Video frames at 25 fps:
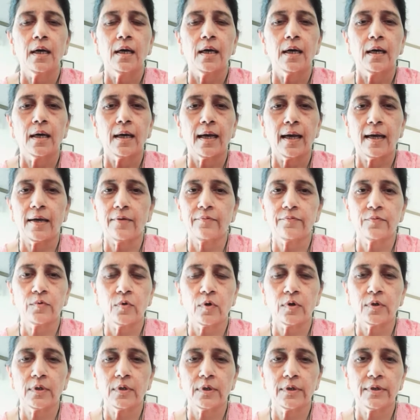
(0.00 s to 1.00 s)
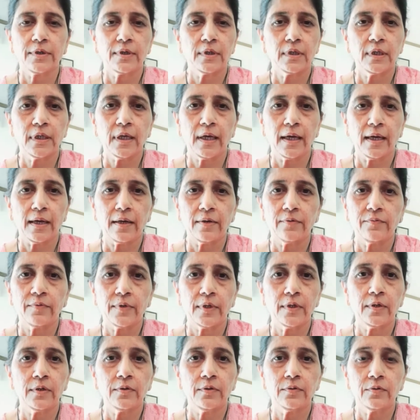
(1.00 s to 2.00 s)
i have not really had
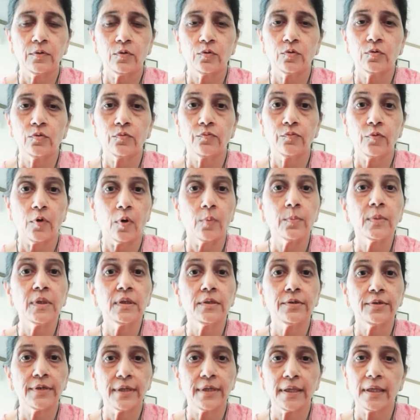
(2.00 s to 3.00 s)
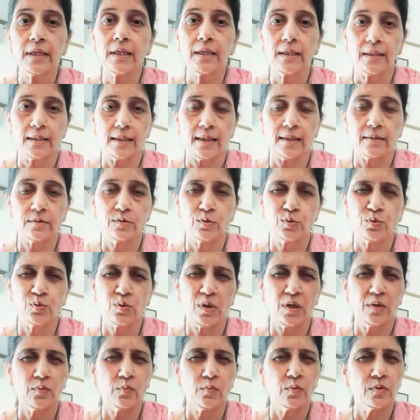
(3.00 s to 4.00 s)
very good formal training in that
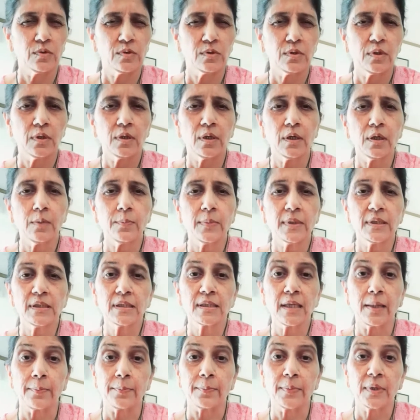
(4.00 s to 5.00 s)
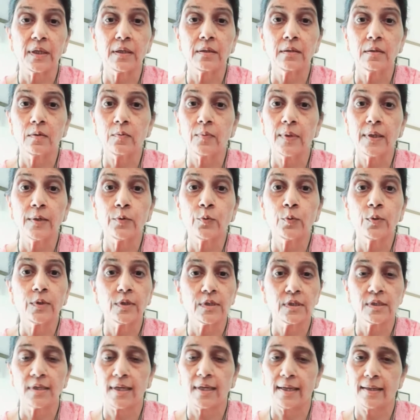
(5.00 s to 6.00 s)
so i was a little bit skeptical while doing
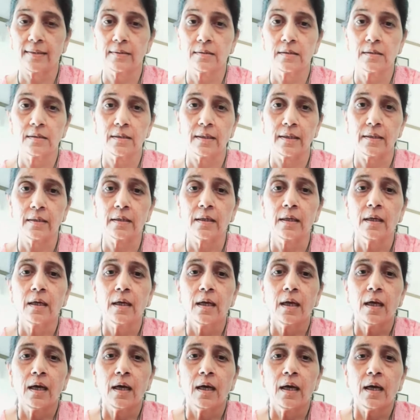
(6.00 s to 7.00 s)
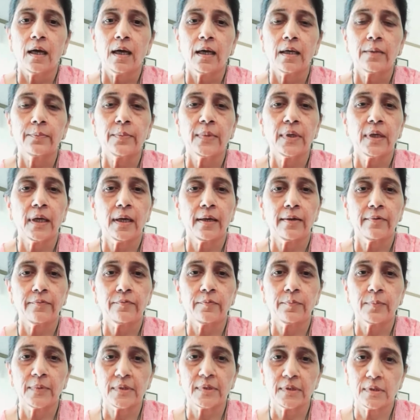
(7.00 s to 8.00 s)
the scans that i may
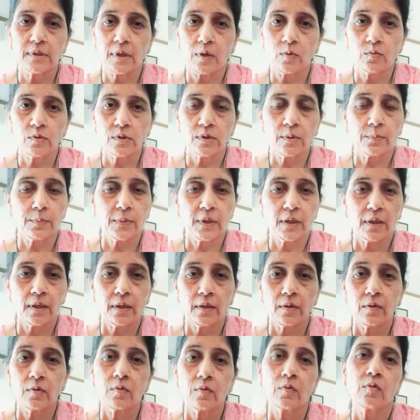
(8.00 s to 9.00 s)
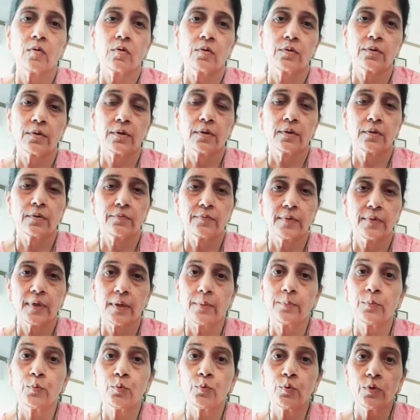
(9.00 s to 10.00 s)
have missed out something or when
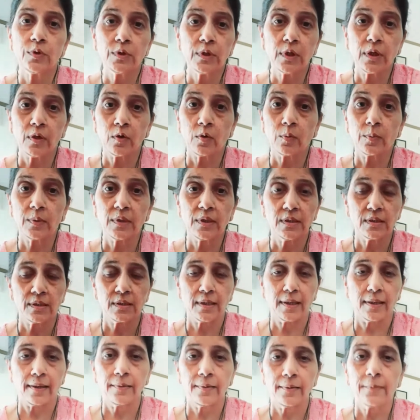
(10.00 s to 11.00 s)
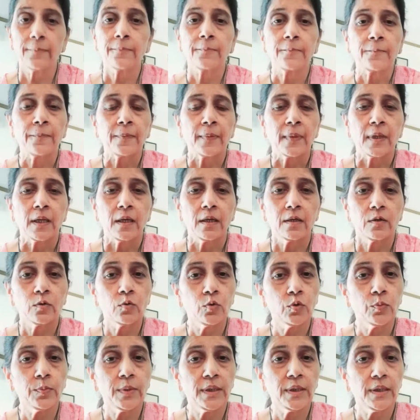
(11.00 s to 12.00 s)
i'm doing the anomaly scan it
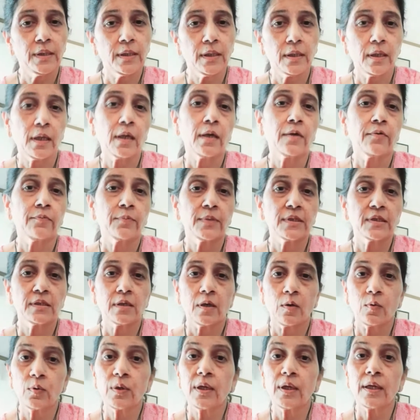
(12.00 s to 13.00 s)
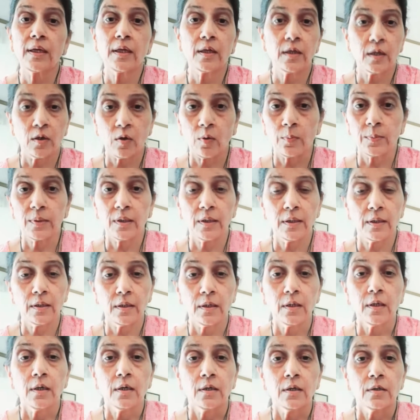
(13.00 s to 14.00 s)
could be that I have missed out an anomaly.
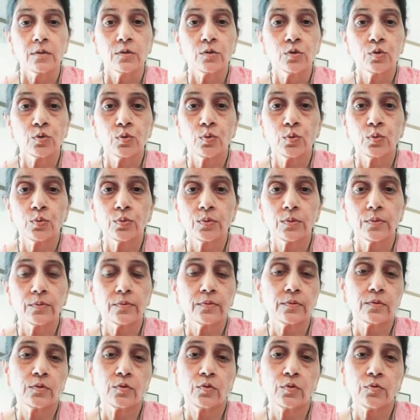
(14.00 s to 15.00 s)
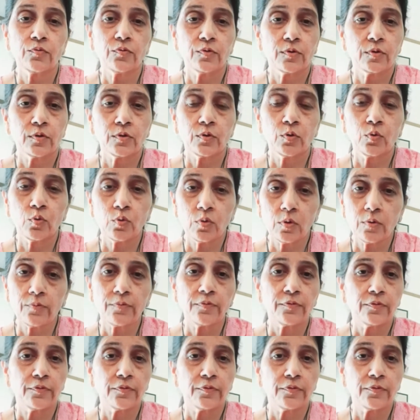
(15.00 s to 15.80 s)
So, you know, for the whole of